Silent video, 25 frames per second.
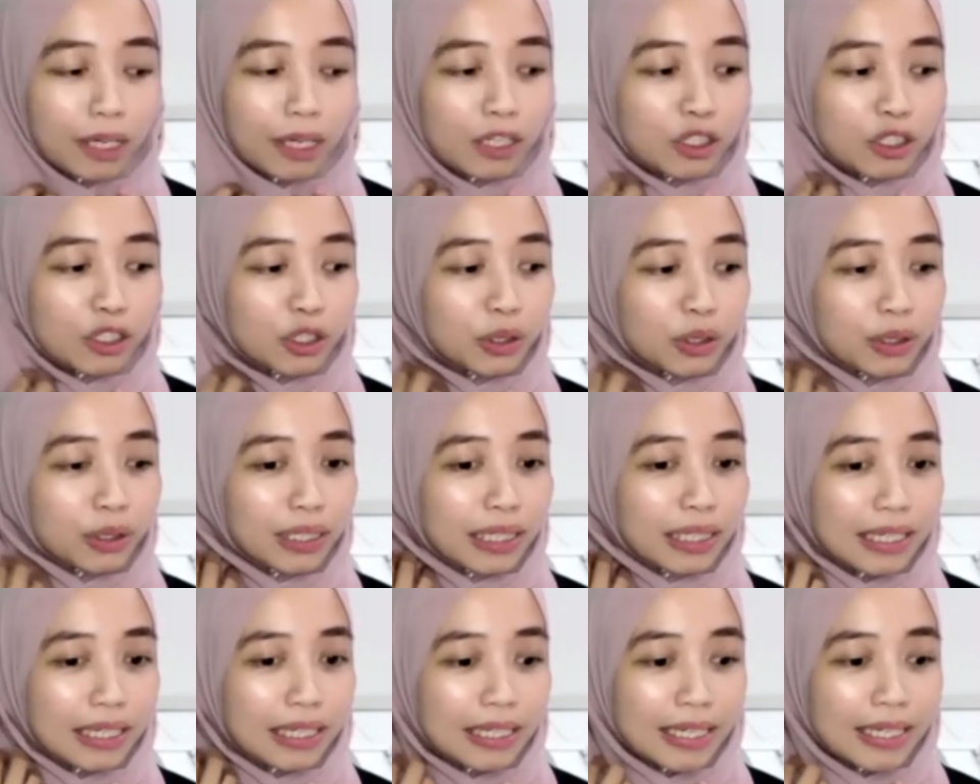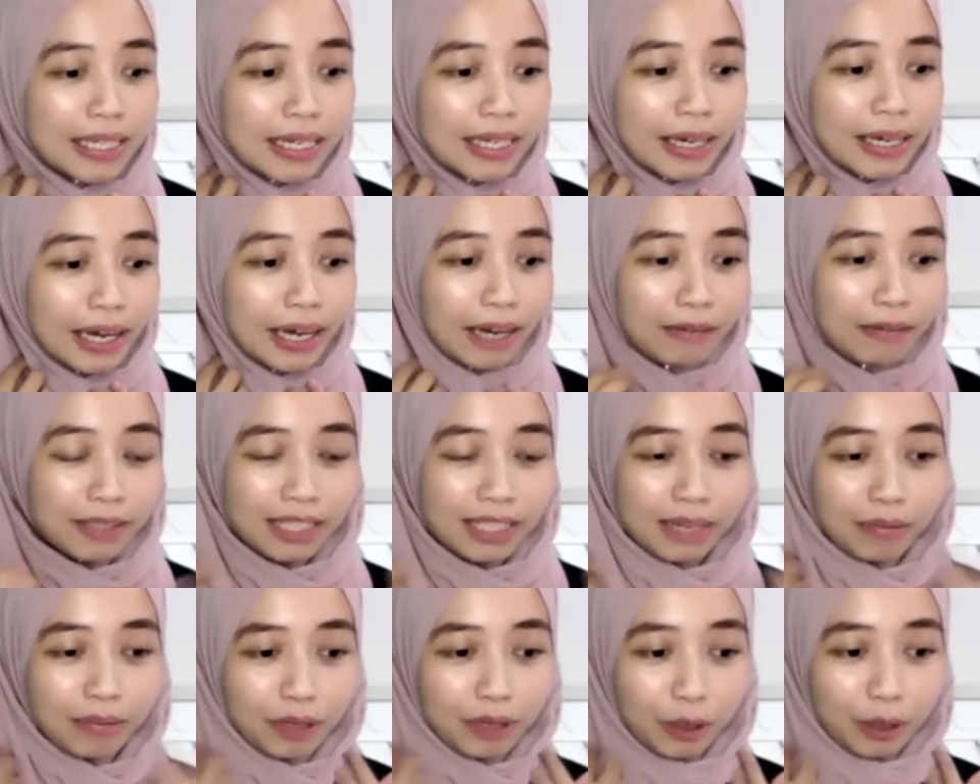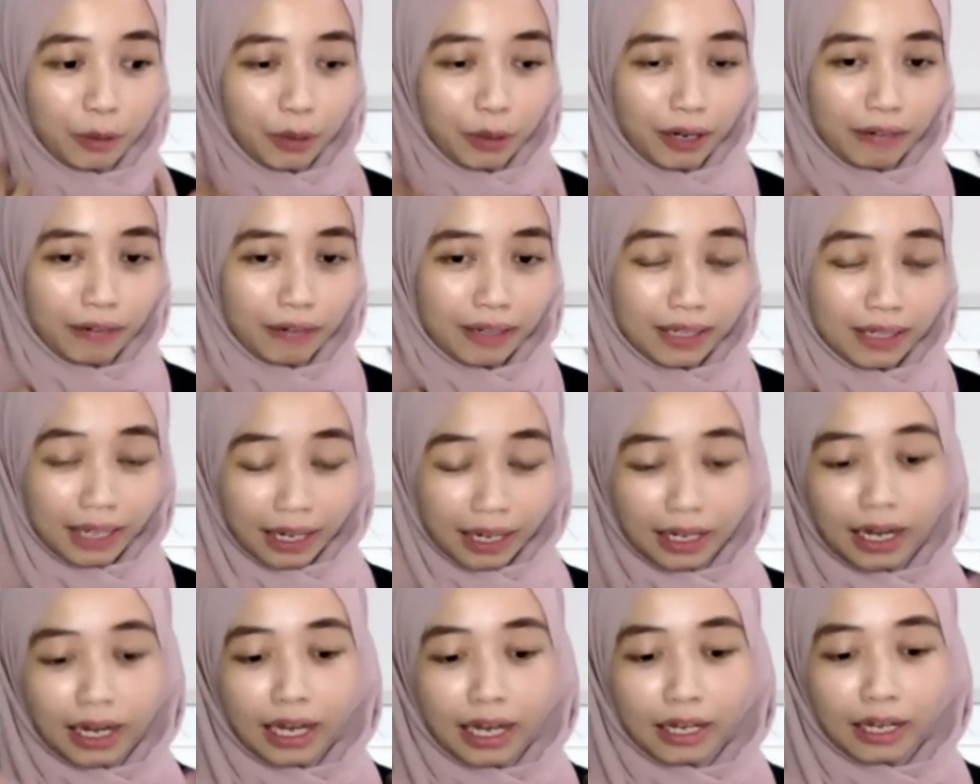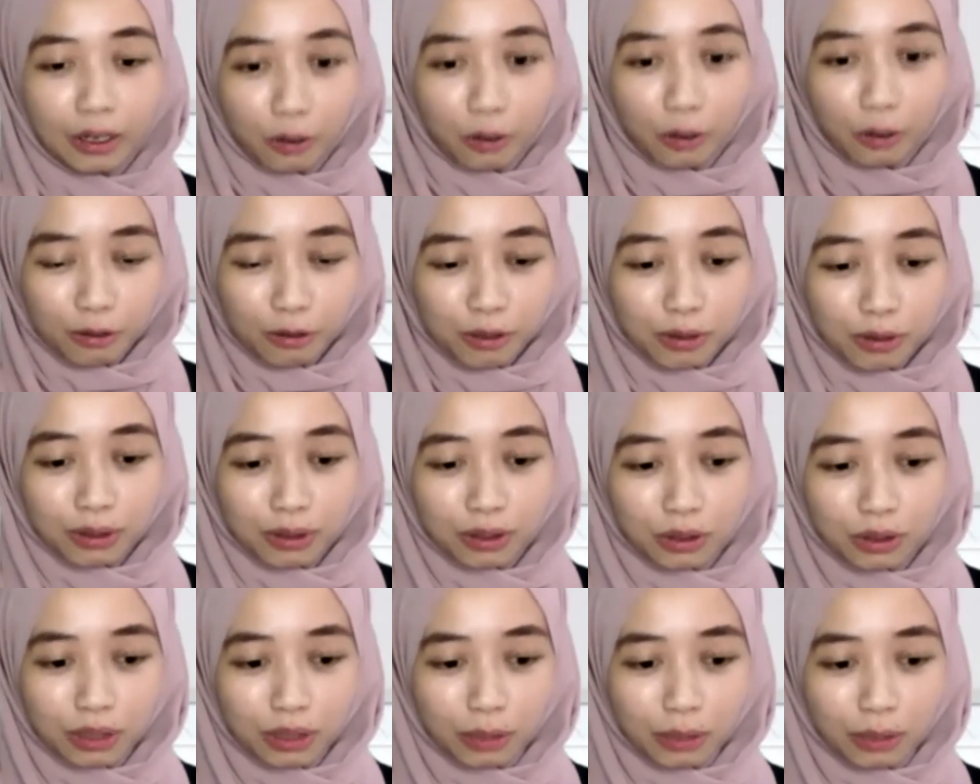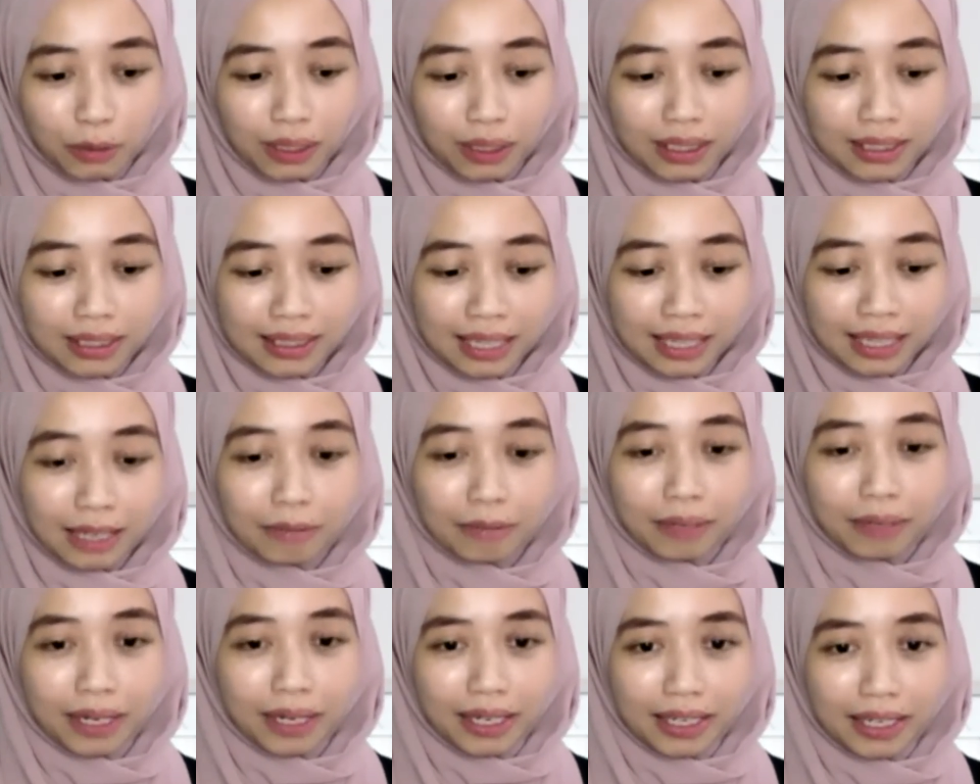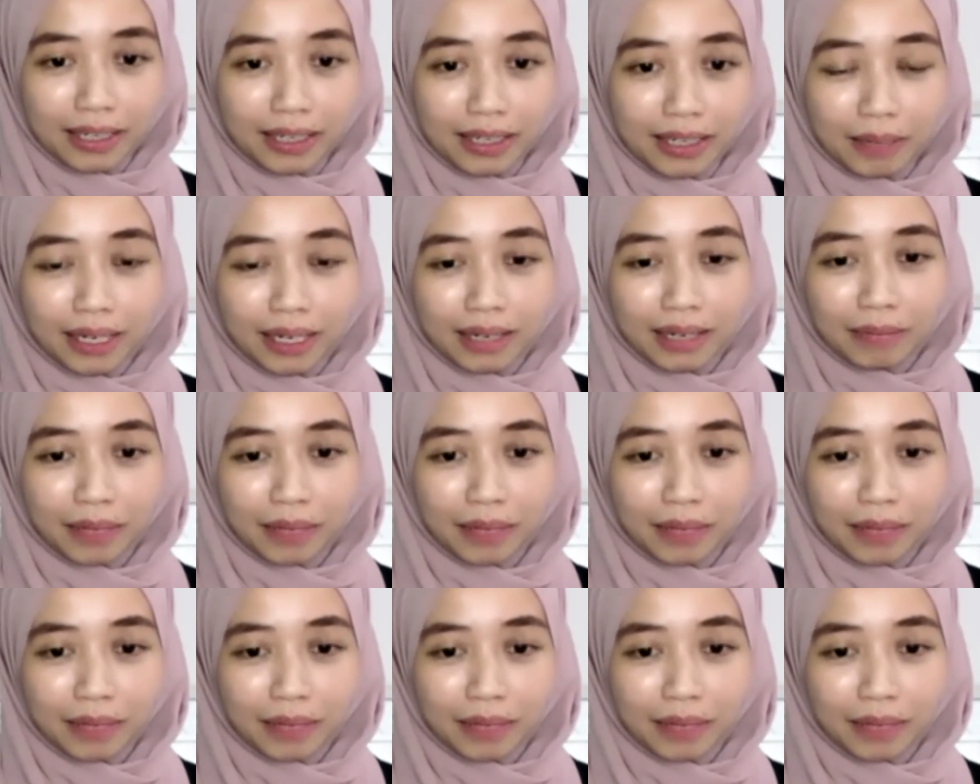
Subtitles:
sure every time they wear it, I also will tell my